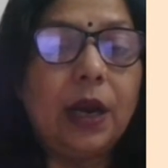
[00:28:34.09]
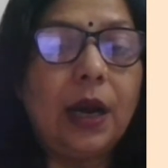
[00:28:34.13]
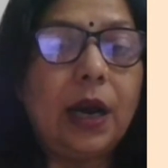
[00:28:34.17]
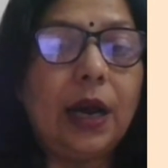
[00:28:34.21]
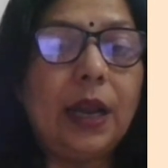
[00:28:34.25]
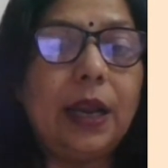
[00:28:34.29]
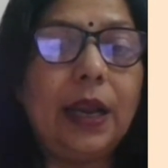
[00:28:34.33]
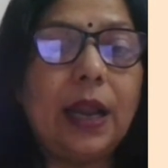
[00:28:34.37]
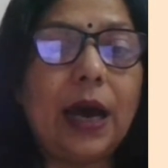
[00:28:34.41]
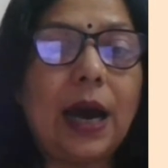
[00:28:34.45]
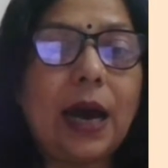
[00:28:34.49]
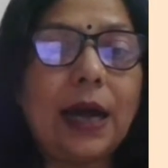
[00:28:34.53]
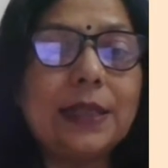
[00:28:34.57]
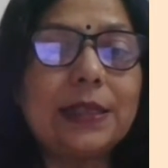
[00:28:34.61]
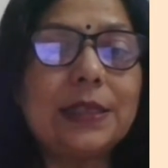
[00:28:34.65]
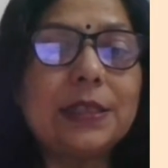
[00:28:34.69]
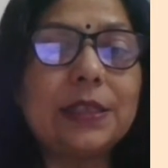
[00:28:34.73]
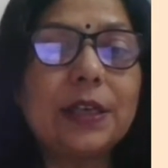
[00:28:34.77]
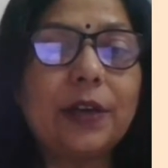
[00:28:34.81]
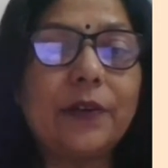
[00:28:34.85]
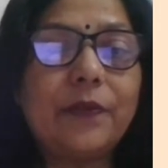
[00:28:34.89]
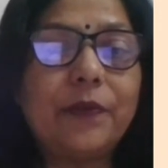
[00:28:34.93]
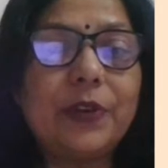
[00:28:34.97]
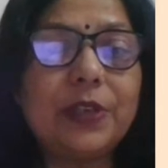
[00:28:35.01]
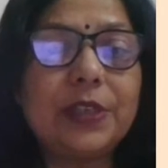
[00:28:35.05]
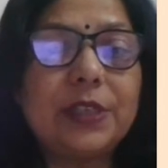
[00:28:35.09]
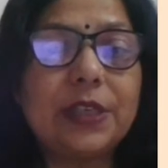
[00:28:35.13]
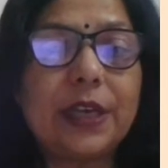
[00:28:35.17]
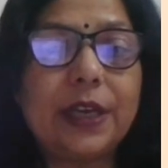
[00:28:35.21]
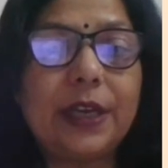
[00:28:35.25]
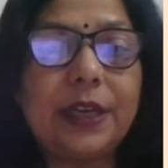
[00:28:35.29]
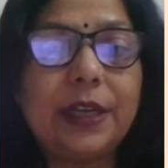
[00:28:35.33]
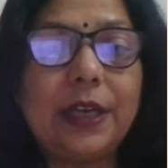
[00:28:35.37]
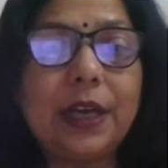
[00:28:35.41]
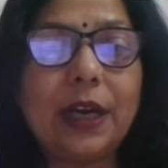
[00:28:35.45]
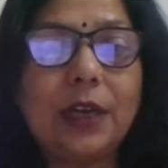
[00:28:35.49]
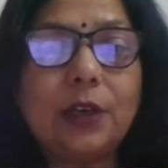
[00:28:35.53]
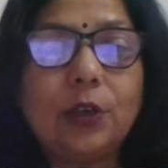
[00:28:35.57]
A large surface
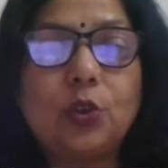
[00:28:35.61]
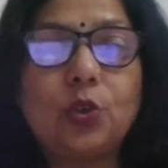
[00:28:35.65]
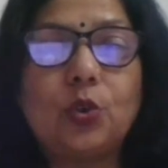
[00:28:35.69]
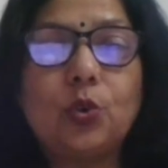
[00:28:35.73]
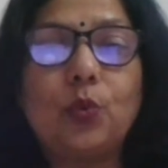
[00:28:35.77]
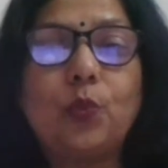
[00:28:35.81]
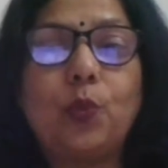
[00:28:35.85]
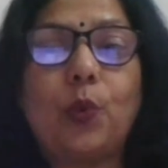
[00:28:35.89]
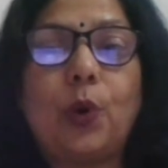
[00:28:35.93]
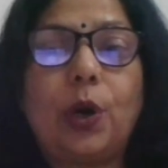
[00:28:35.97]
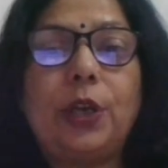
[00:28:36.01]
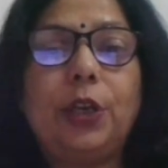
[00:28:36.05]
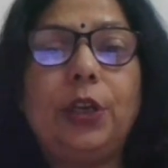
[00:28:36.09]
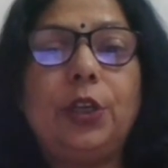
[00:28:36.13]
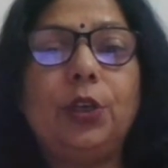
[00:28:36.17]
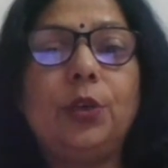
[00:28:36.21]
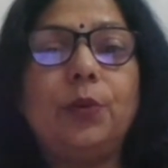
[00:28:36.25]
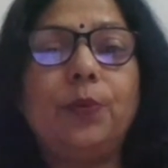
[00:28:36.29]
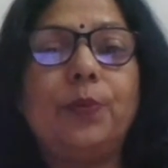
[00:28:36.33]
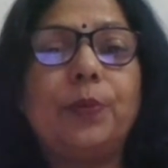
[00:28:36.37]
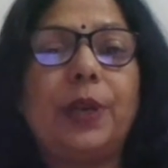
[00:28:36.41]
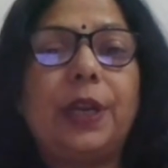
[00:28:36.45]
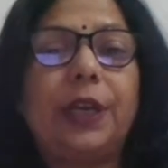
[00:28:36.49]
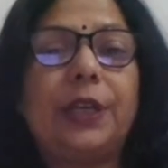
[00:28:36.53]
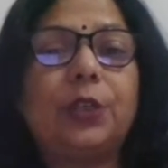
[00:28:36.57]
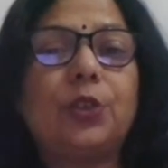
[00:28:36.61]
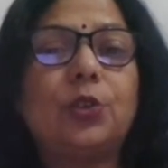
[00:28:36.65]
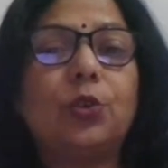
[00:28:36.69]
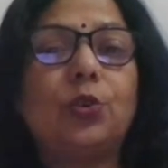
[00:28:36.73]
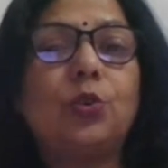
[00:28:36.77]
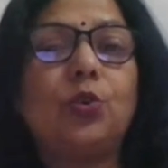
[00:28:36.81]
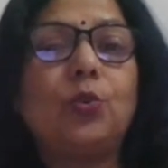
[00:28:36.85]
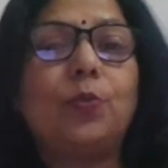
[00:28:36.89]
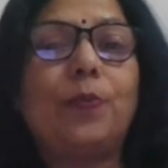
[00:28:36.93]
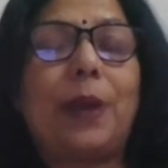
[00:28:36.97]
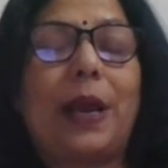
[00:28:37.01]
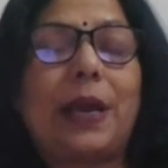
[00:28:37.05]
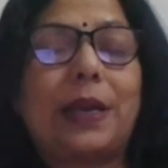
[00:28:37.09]
area to volume ratio
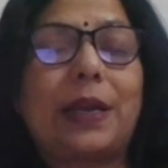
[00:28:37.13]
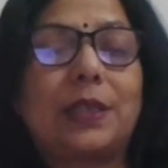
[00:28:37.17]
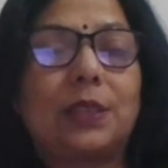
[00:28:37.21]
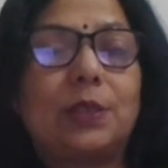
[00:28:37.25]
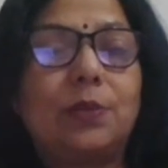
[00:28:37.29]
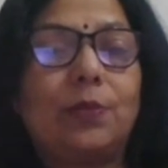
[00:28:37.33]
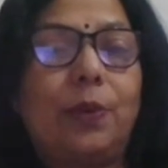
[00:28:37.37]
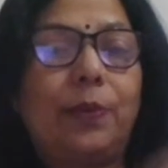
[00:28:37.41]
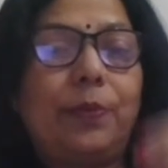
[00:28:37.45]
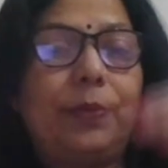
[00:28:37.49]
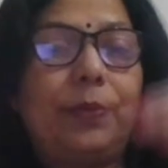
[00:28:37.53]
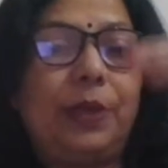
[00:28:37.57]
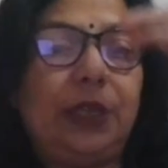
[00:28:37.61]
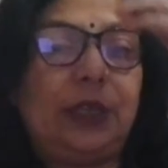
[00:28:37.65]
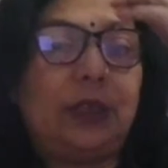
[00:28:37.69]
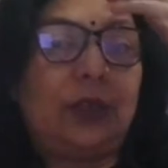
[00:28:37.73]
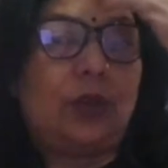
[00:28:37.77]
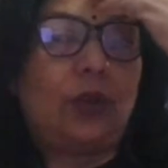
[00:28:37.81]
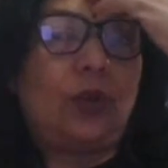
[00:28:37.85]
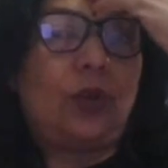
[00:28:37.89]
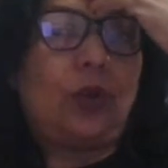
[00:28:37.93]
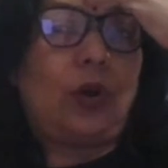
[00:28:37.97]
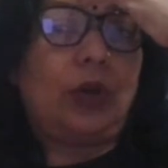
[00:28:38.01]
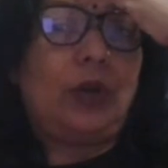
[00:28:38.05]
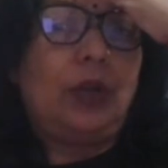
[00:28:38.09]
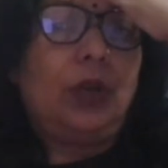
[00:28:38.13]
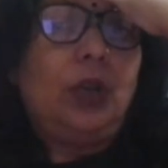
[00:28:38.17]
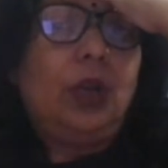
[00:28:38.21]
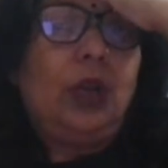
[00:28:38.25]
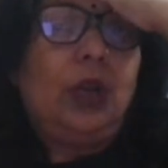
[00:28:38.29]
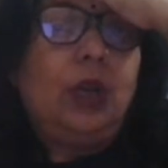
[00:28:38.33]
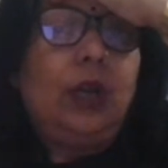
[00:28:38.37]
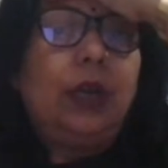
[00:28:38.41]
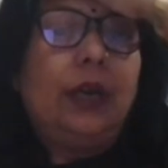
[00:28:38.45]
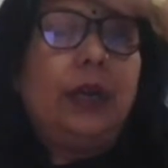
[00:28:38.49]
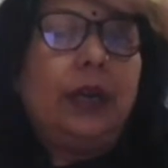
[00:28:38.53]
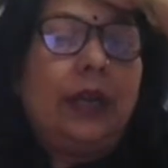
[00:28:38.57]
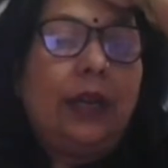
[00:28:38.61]
to maximum heat loss.
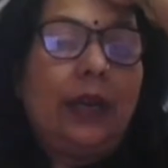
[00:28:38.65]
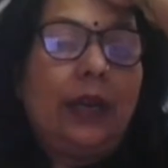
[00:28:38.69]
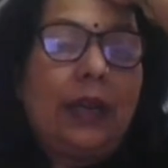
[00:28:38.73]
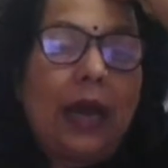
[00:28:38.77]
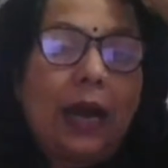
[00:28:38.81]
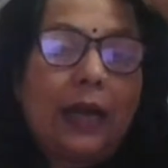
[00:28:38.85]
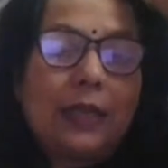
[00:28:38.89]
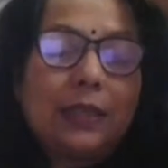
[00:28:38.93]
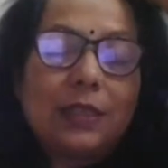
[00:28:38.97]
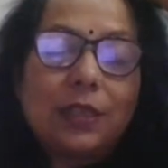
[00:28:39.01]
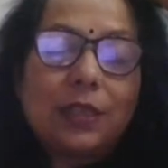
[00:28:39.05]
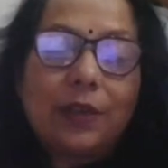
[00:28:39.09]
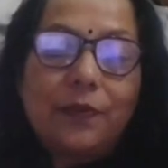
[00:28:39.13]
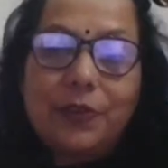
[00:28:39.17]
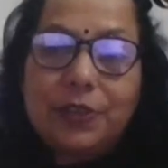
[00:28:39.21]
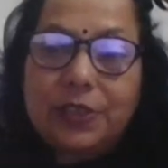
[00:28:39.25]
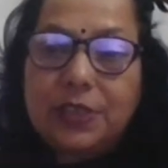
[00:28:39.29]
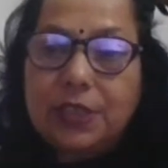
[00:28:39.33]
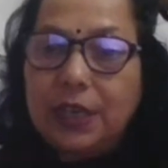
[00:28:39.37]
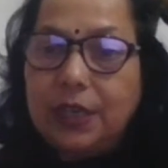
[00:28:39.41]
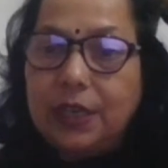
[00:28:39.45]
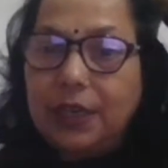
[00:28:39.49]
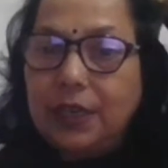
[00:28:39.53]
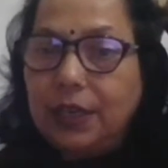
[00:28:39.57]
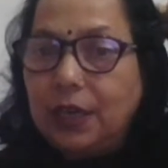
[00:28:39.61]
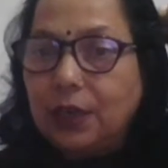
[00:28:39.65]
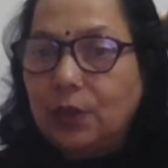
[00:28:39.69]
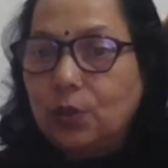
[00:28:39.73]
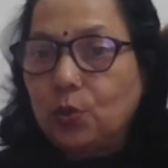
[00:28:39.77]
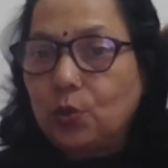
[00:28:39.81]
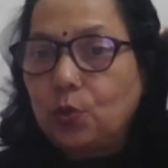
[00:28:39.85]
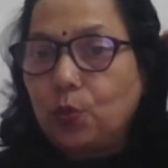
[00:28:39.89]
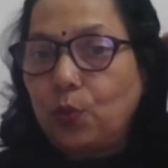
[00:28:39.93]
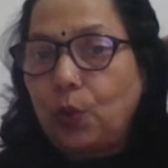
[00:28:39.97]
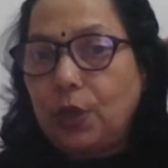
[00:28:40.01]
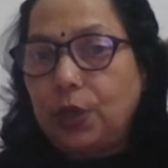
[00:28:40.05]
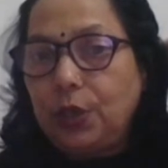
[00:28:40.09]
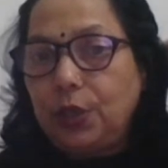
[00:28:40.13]
Large surface area
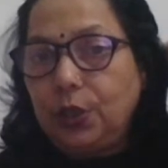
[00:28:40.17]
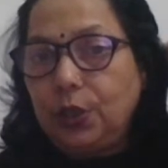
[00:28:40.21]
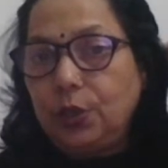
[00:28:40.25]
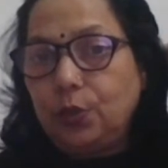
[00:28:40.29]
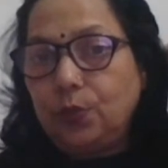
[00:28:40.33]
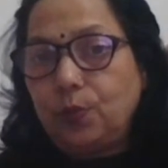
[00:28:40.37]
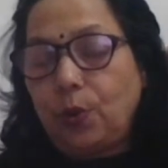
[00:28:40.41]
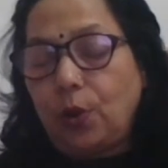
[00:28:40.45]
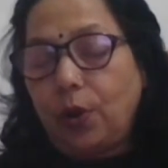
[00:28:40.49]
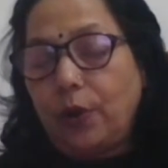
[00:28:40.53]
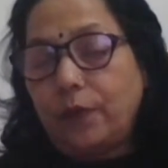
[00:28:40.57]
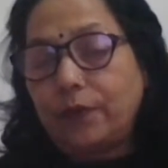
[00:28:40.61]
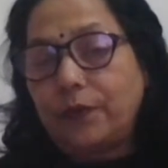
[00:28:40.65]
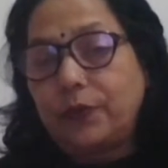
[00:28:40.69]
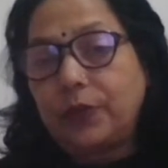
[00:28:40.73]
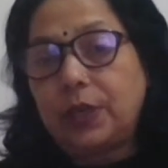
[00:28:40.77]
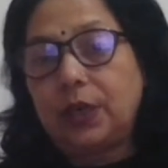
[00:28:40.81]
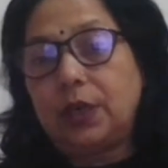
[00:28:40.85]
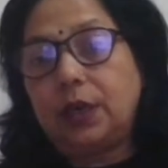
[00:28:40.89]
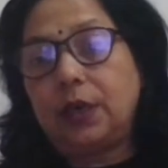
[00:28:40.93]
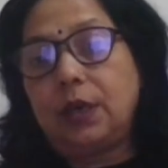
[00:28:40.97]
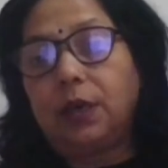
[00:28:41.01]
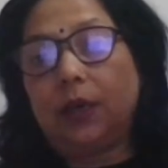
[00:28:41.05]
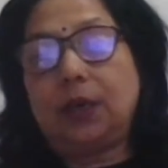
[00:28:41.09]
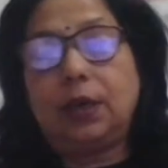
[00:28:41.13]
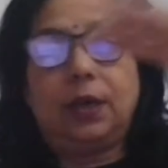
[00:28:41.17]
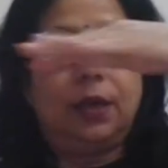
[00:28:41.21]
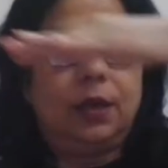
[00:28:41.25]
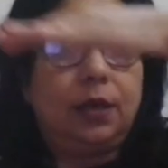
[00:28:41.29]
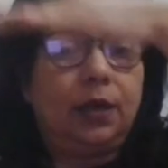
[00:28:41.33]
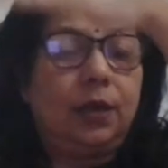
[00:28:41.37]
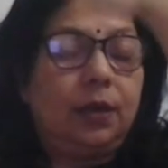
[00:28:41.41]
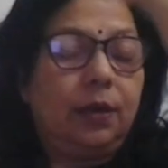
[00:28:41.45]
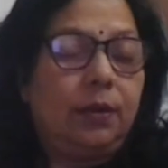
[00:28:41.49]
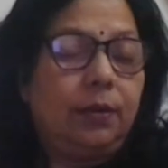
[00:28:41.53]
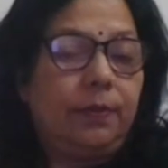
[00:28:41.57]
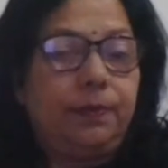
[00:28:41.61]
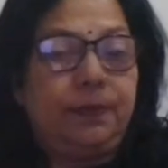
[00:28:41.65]
to volume of the
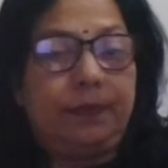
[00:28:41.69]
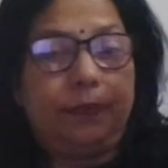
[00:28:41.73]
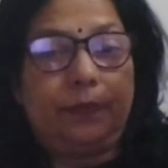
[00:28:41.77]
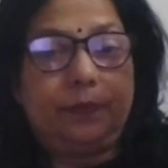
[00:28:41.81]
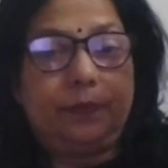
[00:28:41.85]
uh,